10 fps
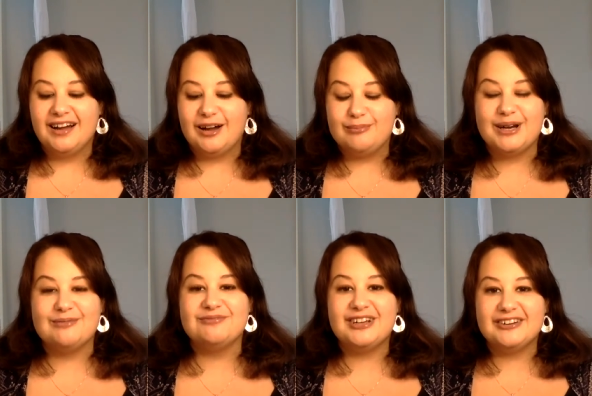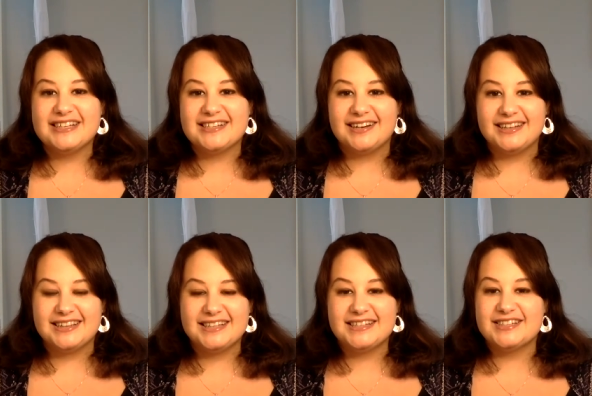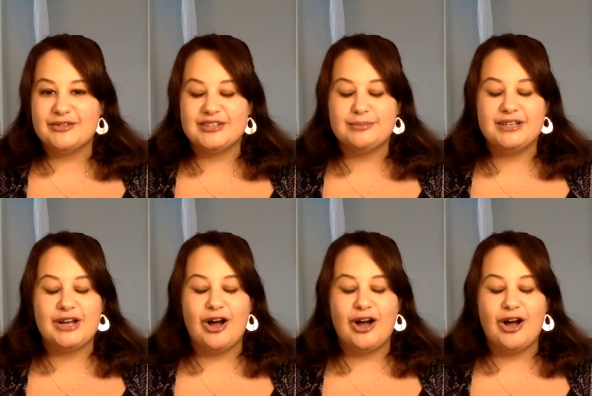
Um, but I'm very excited. This is going to be